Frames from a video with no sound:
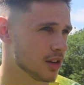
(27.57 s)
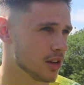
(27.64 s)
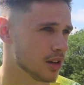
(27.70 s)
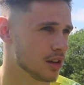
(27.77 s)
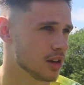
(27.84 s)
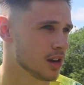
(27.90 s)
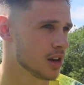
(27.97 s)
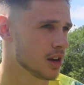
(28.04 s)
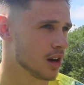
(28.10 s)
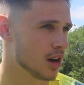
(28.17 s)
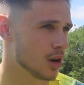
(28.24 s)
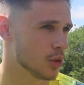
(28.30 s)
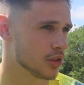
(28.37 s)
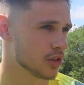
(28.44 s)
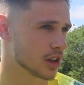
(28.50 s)
And
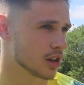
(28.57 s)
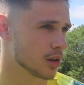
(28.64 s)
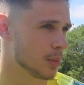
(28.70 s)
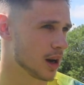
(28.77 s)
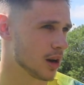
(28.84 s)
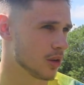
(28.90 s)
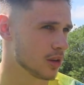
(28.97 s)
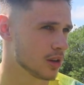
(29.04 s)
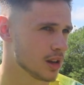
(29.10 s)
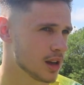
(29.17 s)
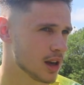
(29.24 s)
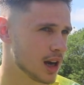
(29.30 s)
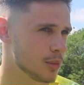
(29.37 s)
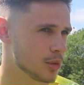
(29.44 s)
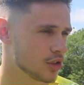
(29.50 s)
I always think about
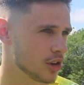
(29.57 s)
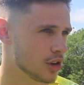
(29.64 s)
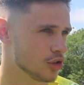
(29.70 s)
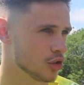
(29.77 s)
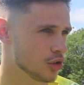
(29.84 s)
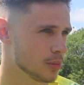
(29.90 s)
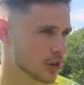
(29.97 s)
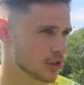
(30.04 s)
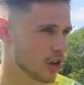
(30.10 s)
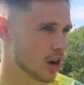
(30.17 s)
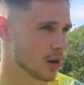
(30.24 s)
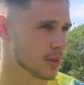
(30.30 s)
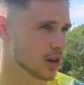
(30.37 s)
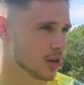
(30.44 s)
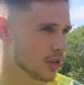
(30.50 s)
how much I enjoyed my
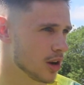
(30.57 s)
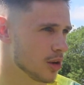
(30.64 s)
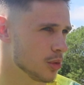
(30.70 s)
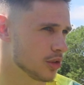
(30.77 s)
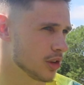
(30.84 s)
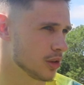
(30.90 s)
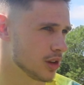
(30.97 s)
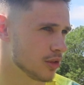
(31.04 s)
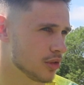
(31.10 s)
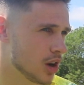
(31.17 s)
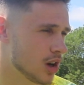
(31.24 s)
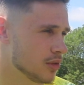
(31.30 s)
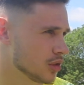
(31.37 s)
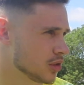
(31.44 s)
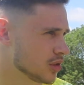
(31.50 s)
time here, although it was only
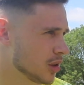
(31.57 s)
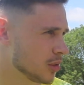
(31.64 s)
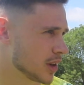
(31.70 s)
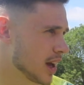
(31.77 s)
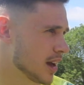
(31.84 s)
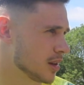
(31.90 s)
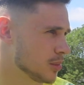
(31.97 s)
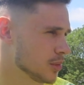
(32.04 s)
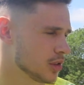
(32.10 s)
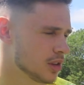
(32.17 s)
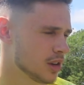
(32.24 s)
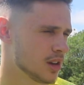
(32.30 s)
five or so games.